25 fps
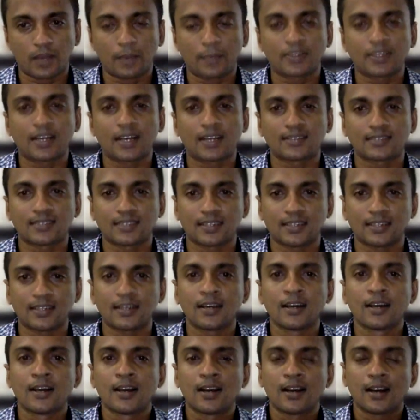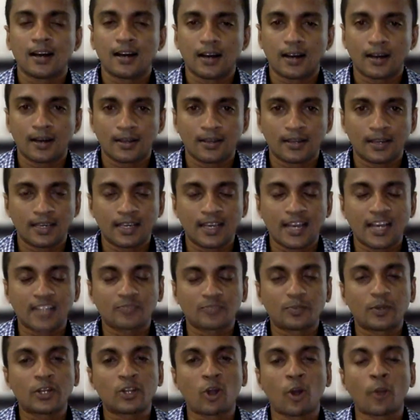Premadasa, he
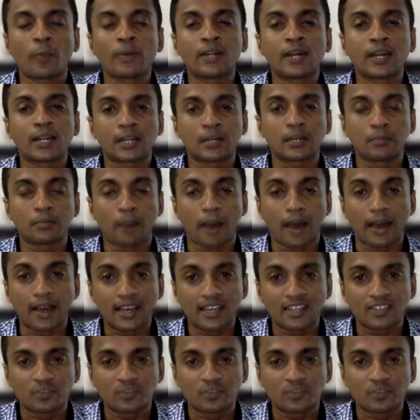has been nominated by